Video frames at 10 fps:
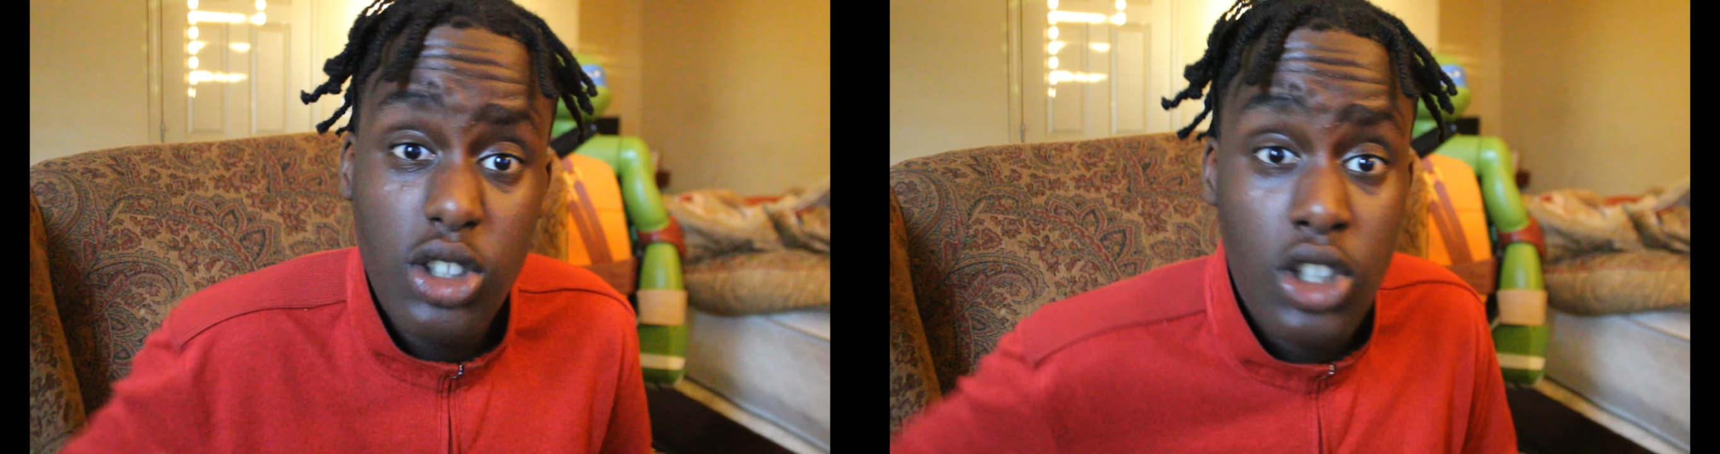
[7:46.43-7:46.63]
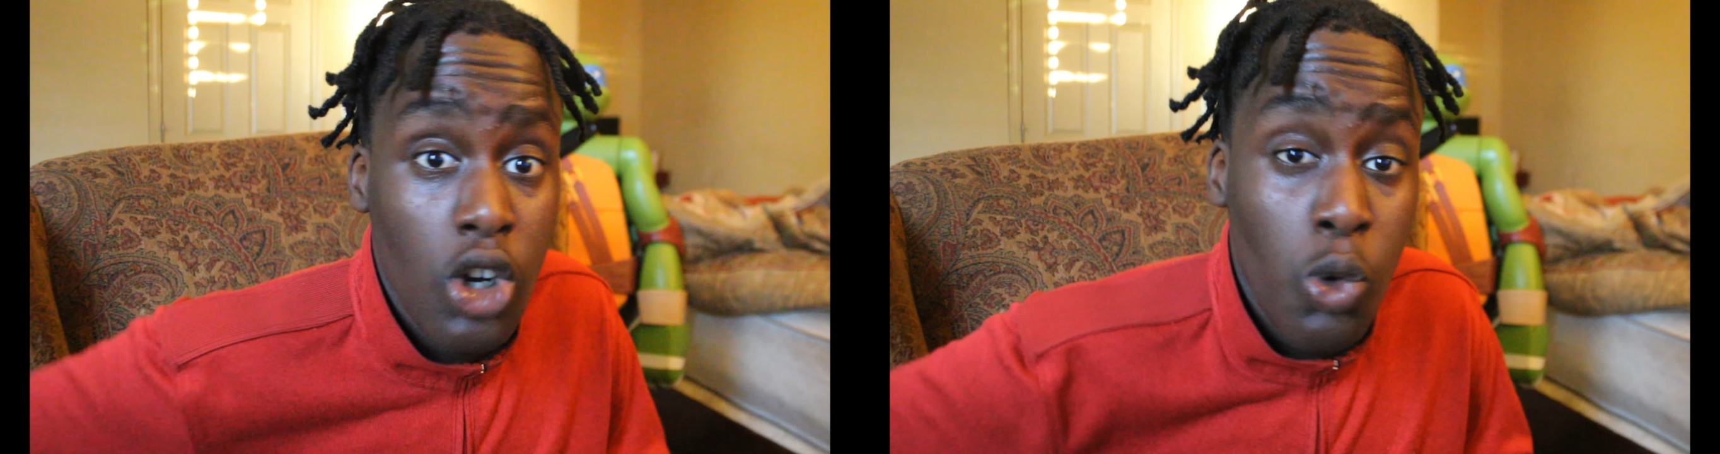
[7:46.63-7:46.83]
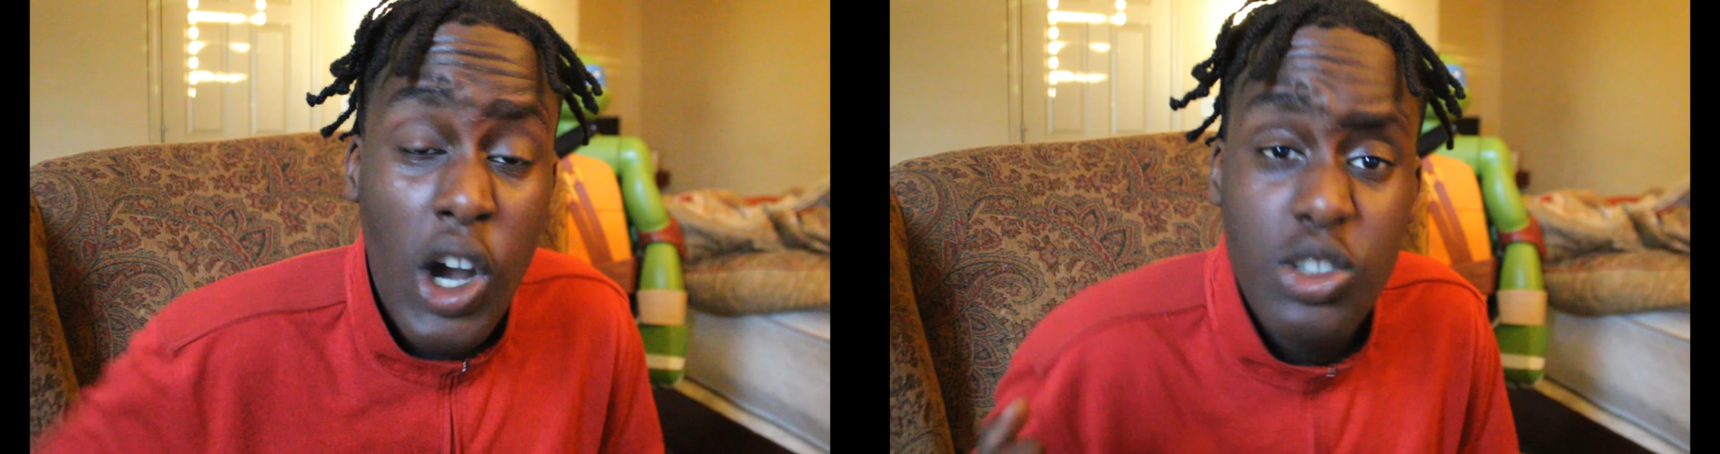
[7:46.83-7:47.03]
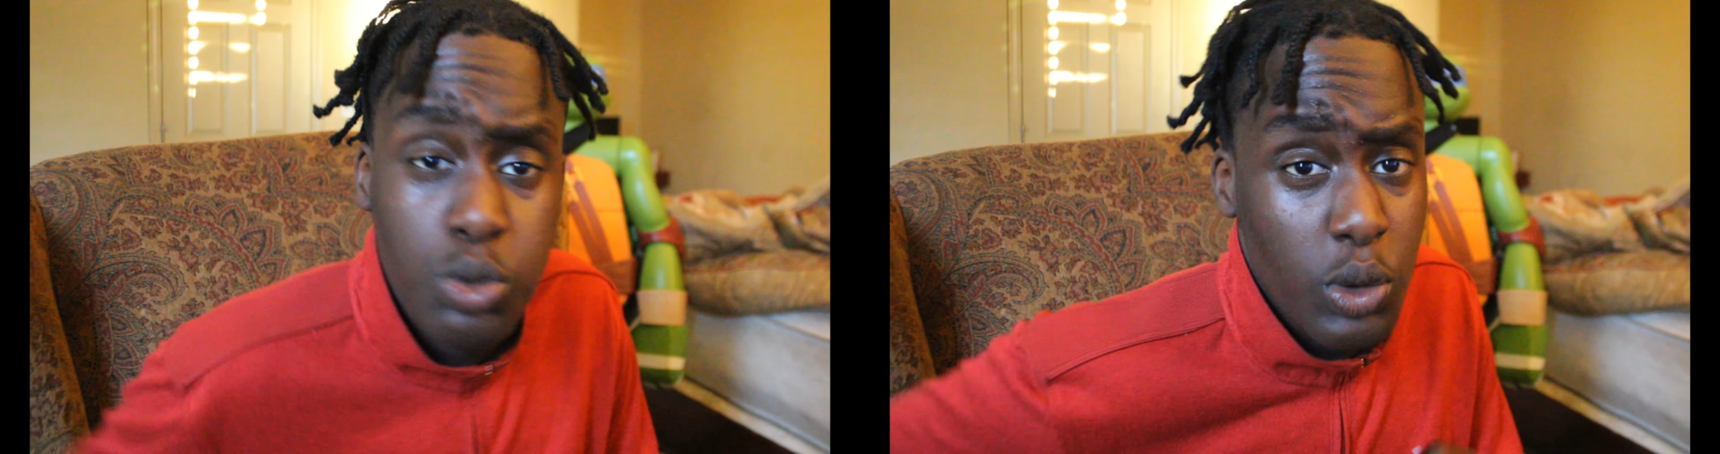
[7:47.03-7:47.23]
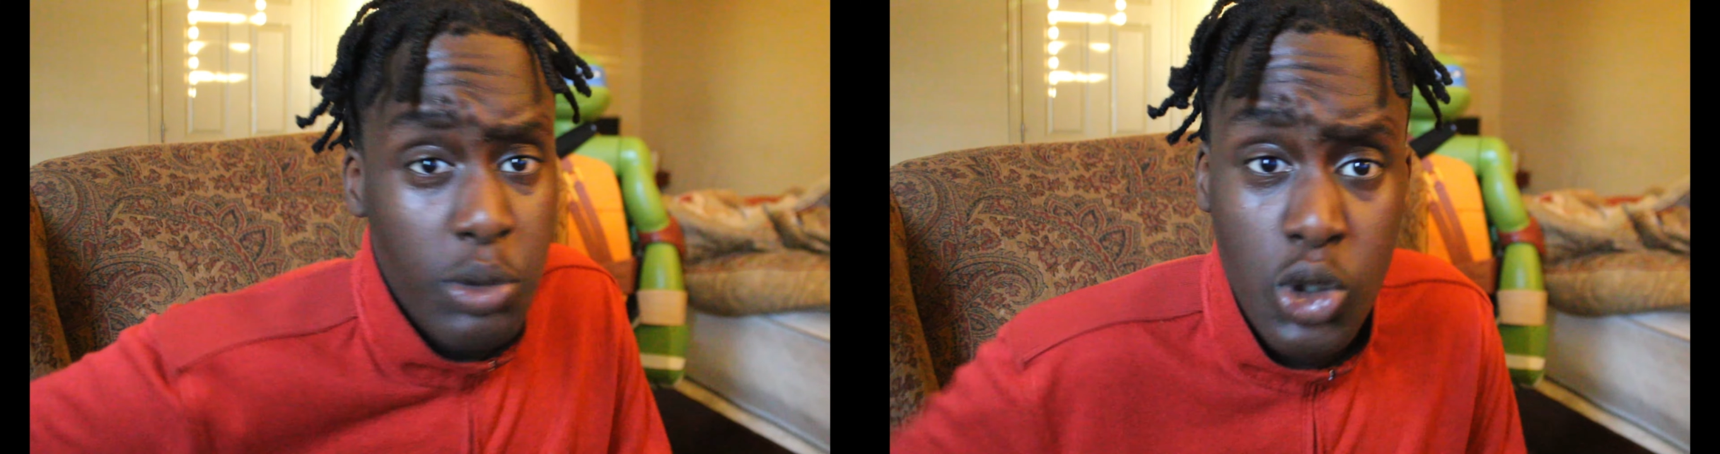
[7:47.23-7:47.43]
to the garage
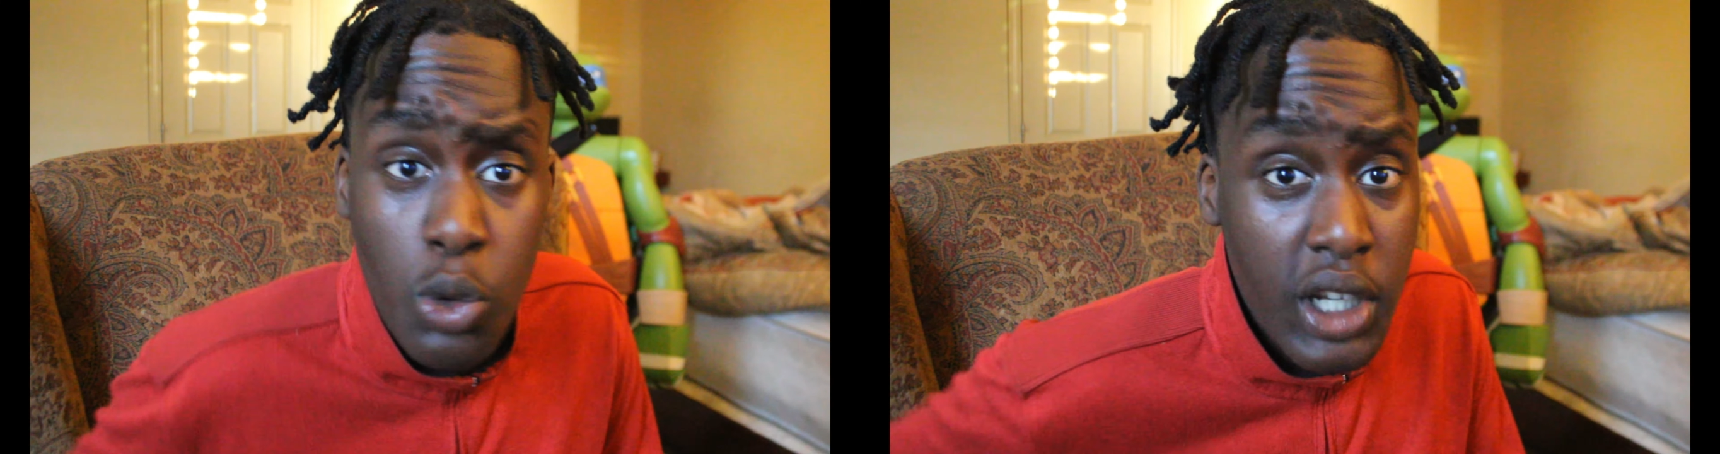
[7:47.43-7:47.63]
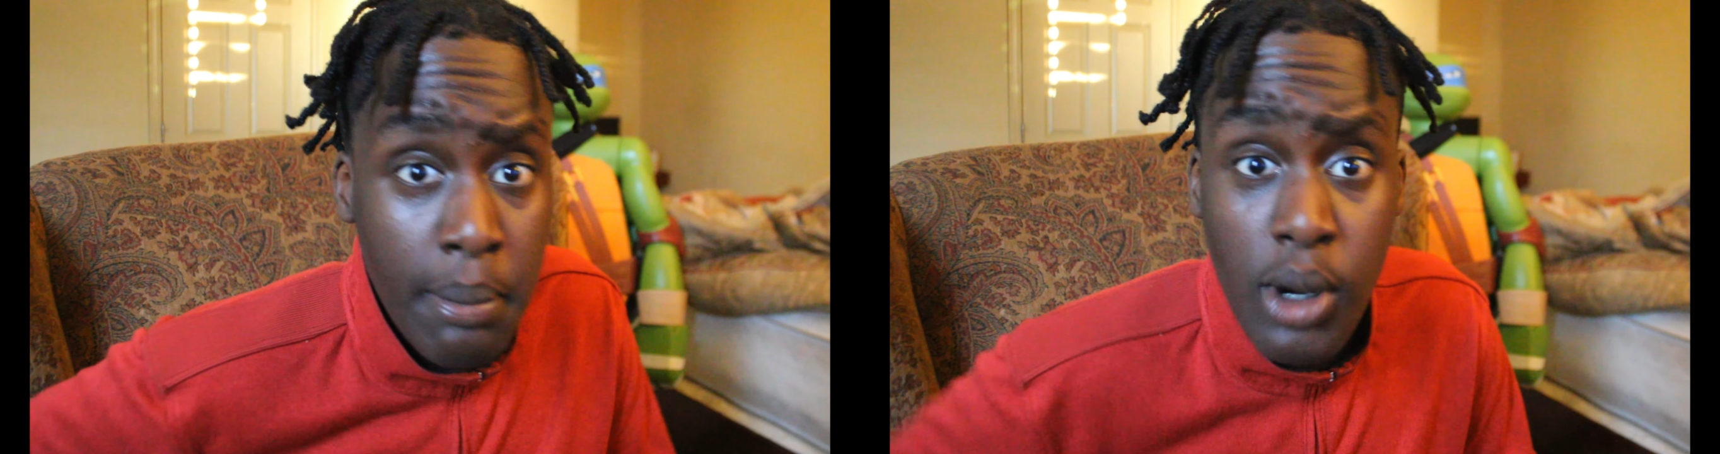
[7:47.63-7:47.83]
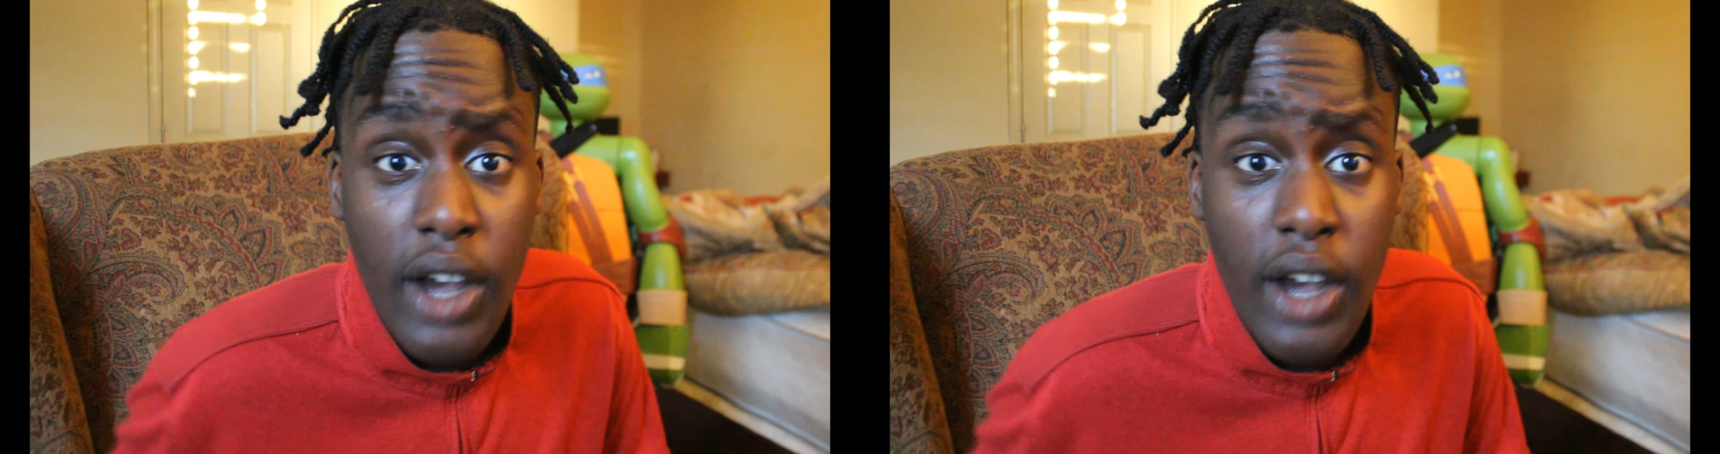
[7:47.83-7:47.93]
where we're doing it, bro.